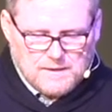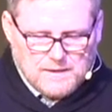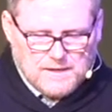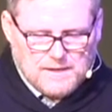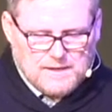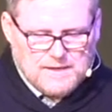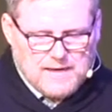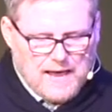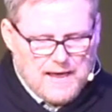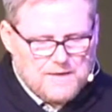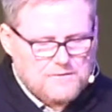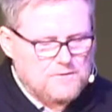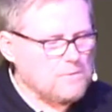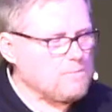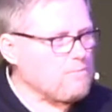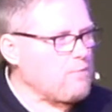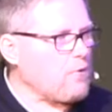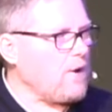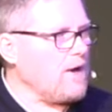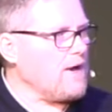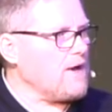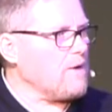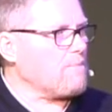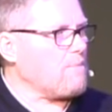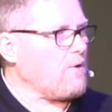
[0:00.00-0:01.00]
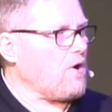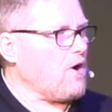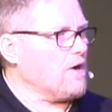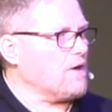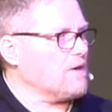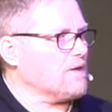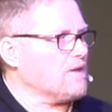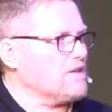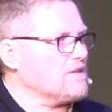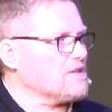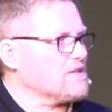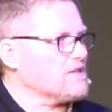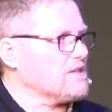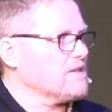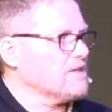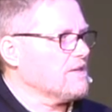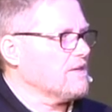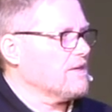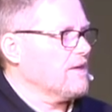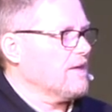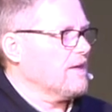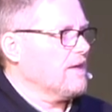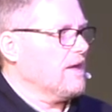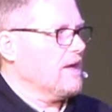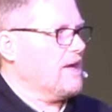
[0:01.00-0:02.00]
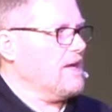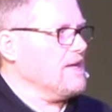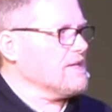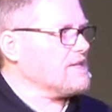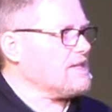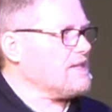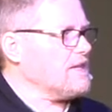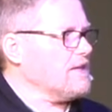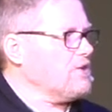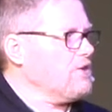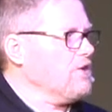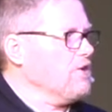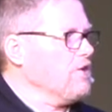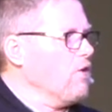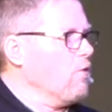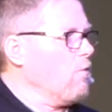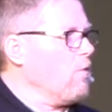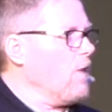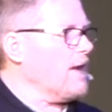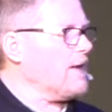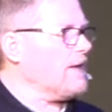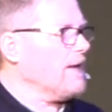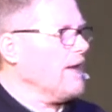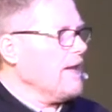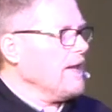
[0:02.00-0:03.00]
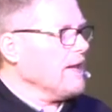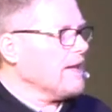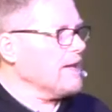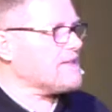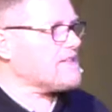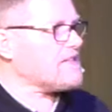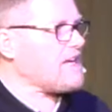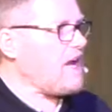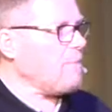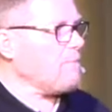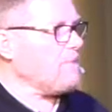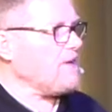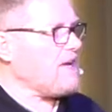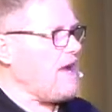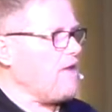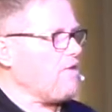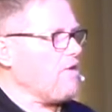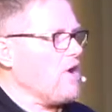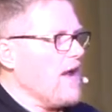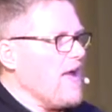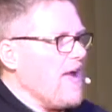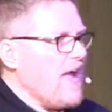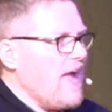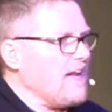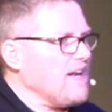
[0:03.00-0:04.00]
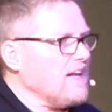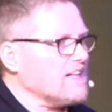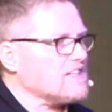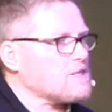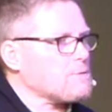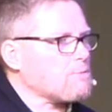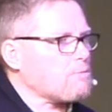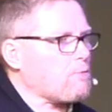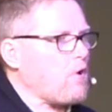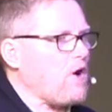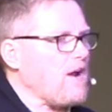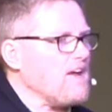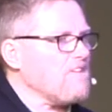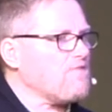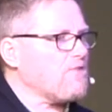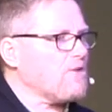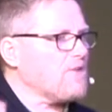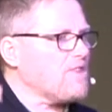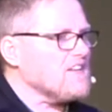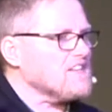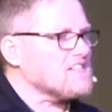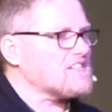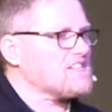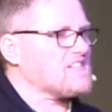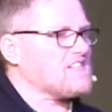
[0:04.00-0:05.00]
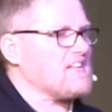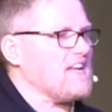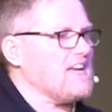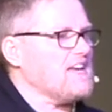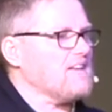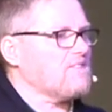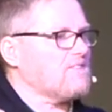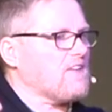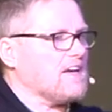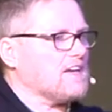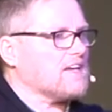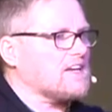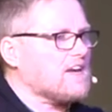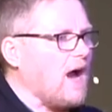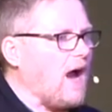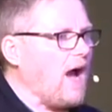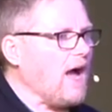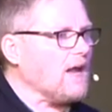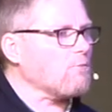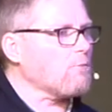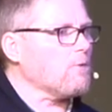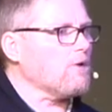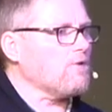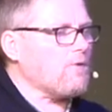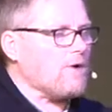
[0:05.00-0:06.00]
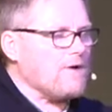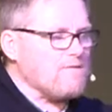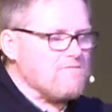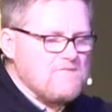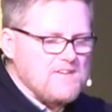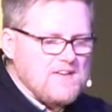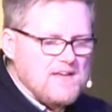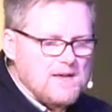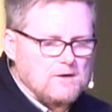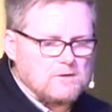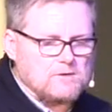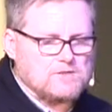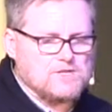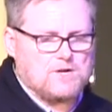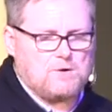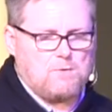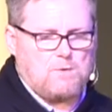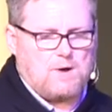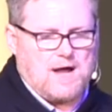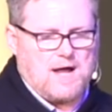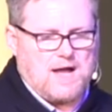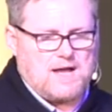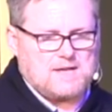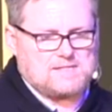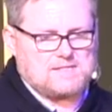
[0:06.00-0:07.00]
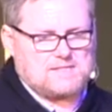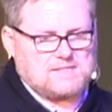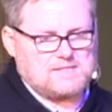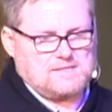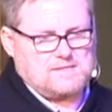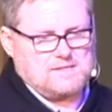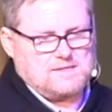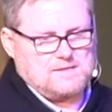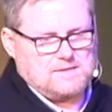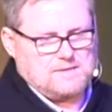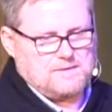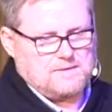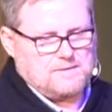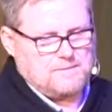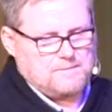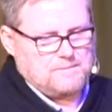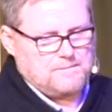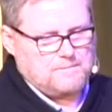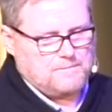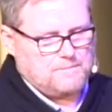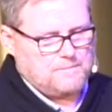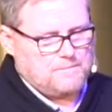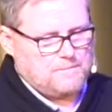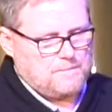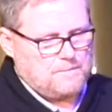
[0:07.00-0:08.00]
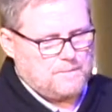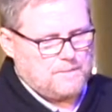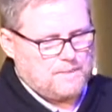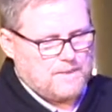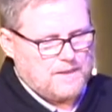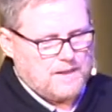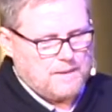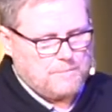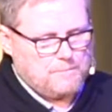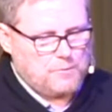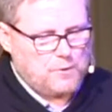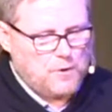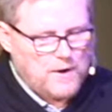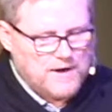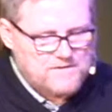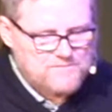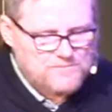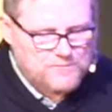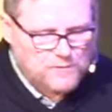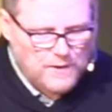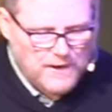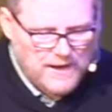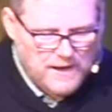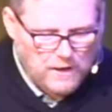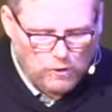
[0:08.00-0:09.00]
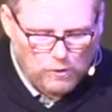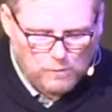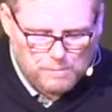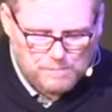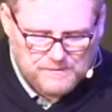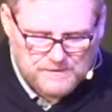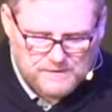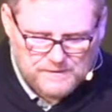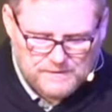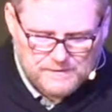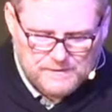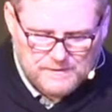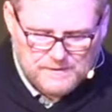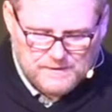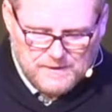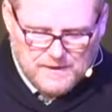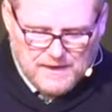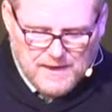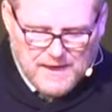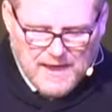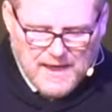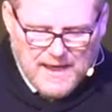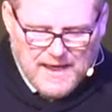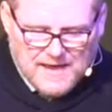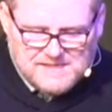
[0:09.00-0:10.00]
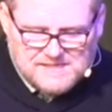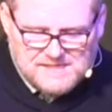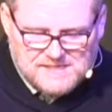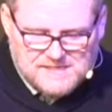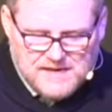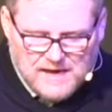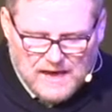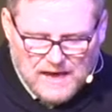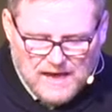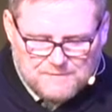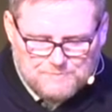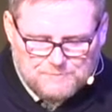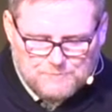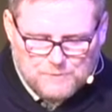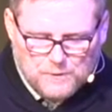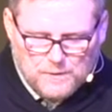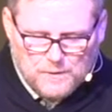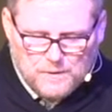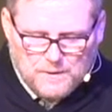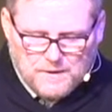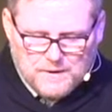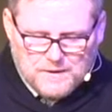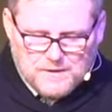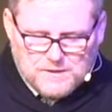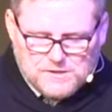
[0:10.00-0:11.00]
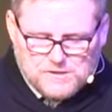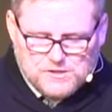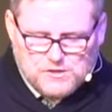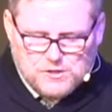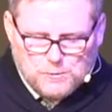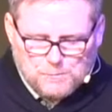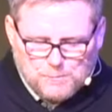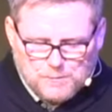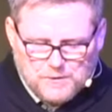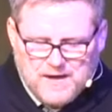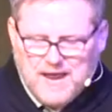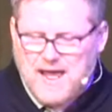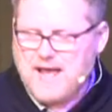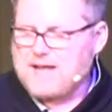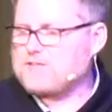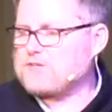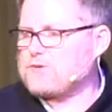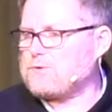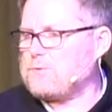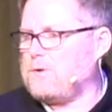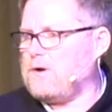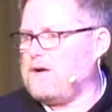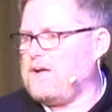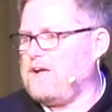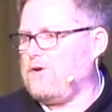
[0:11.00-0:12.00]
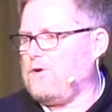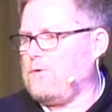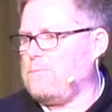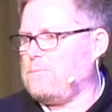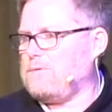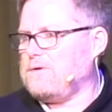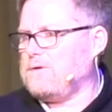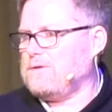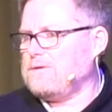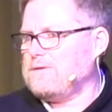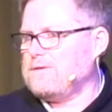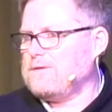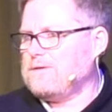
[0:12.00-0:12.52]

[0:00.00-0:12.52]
He gathered prayer partners. He said, You know what? Let's come together and let's pray for this thing that God would reveal to us. Prayed for help. Ask God for supernatural help.